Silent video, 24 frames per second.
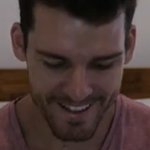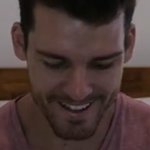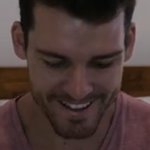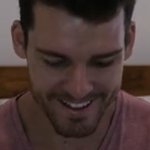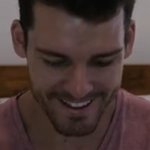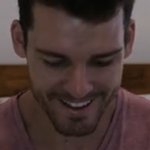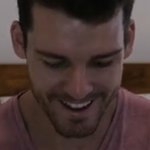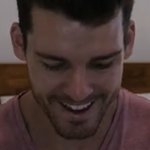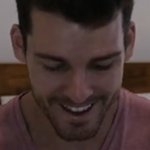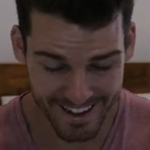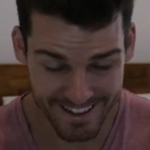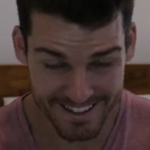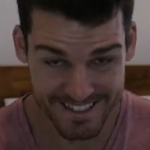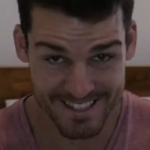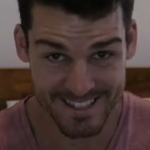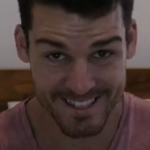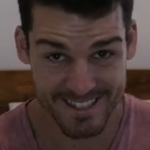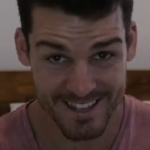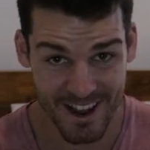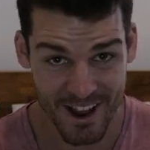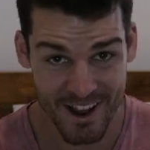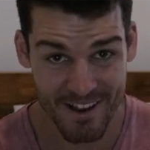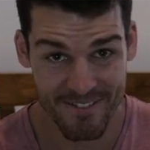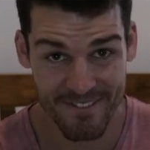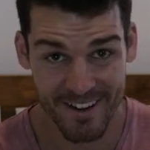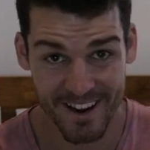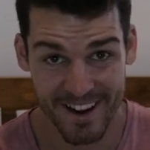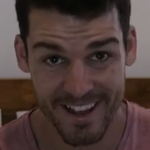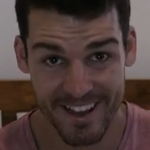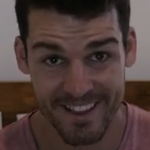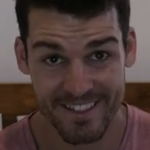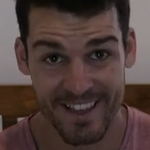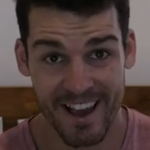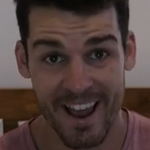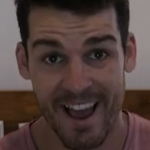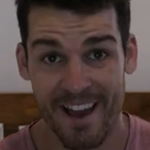They had so
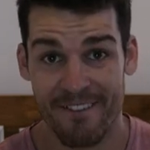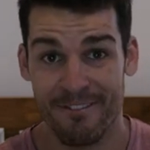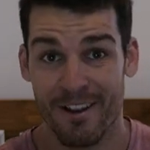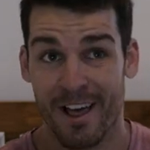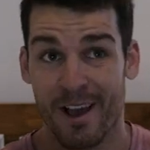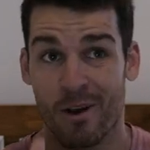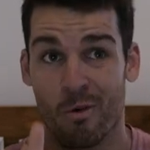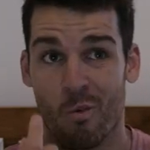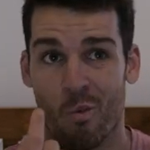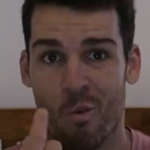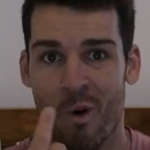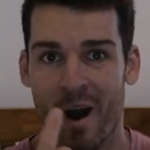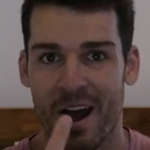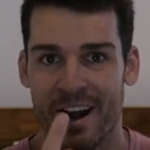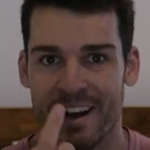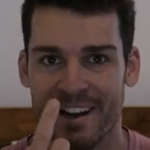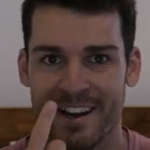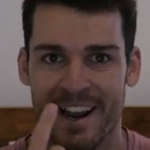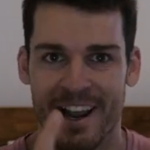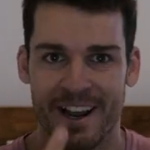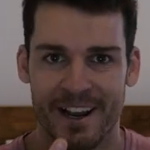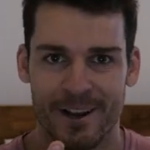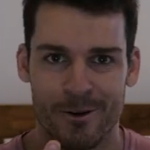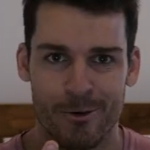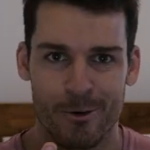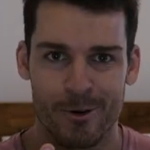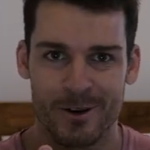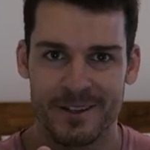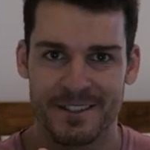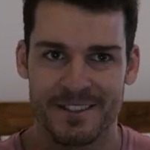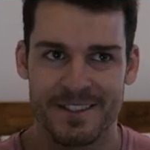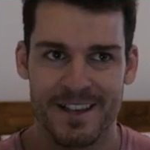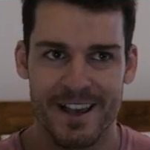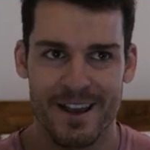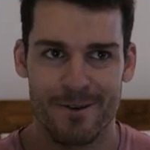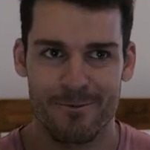many, they have like one yen
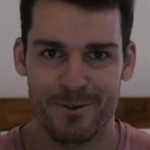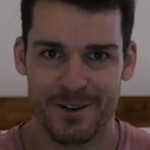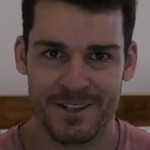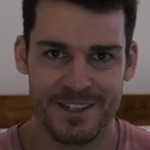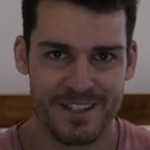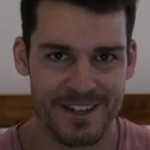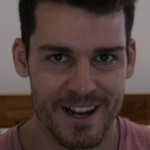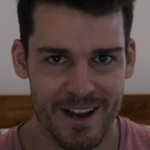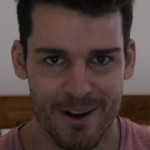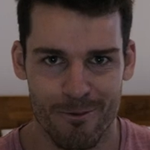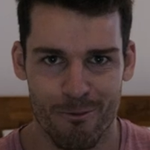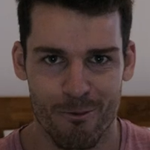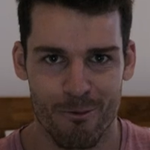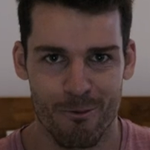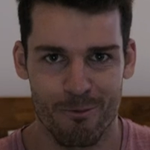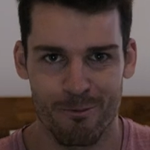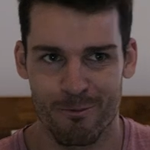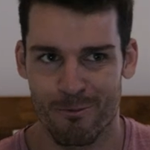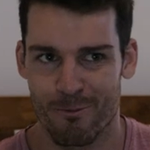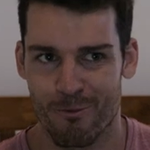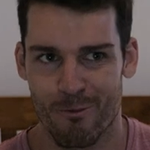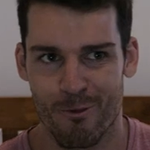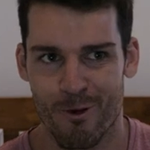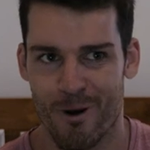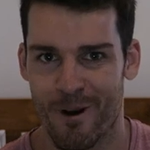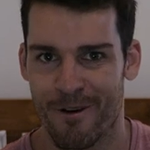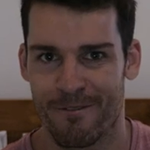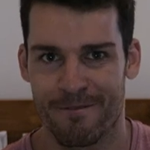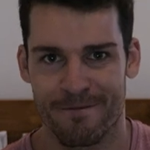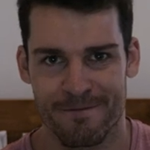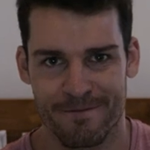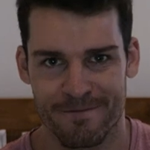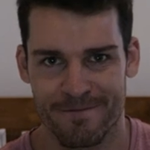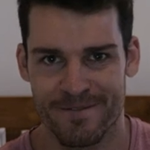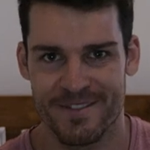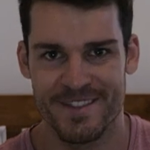coins there, which are
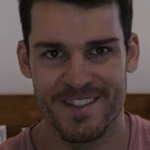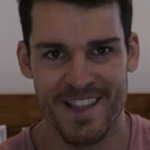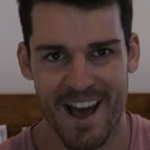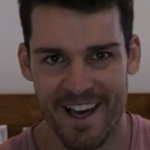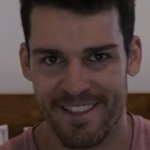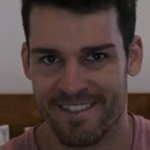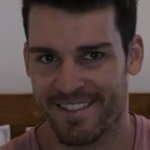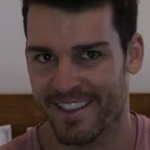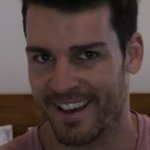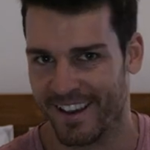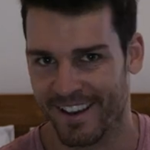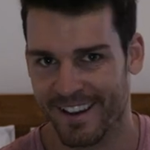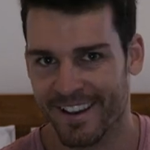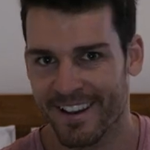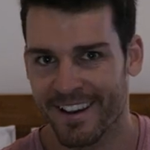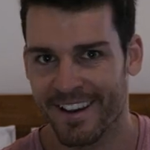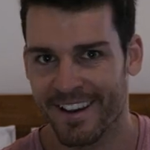worth nothing.